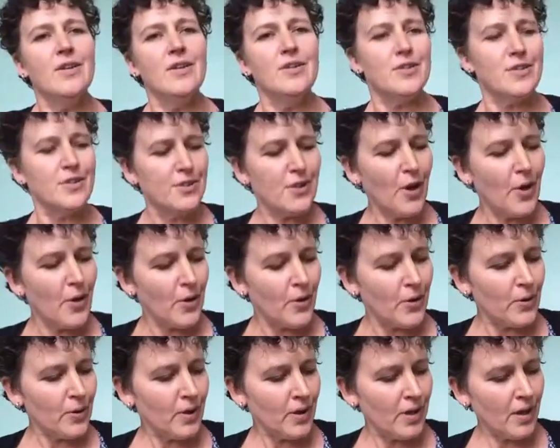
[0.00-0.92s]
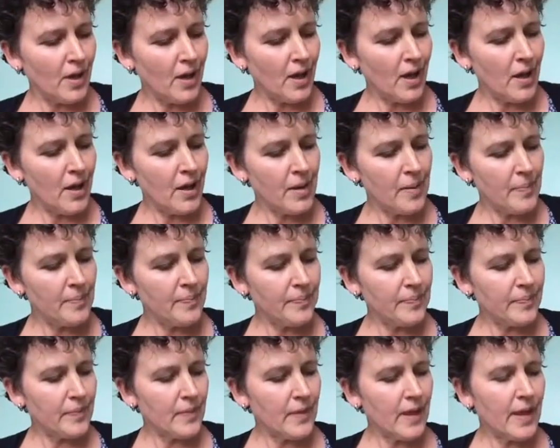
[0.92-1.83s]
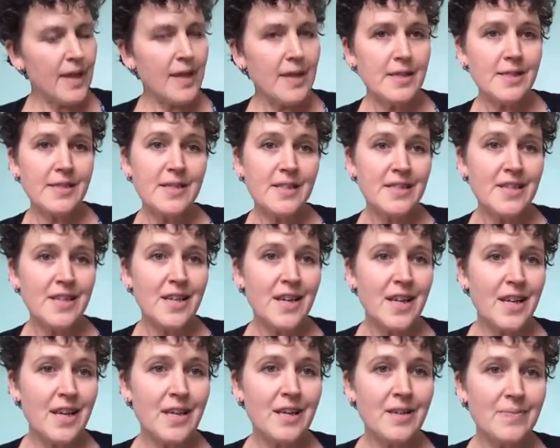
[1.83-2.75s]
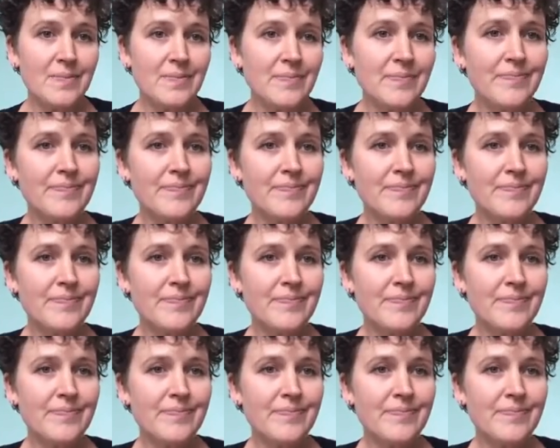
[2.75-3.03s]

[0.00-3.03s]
So here's the D.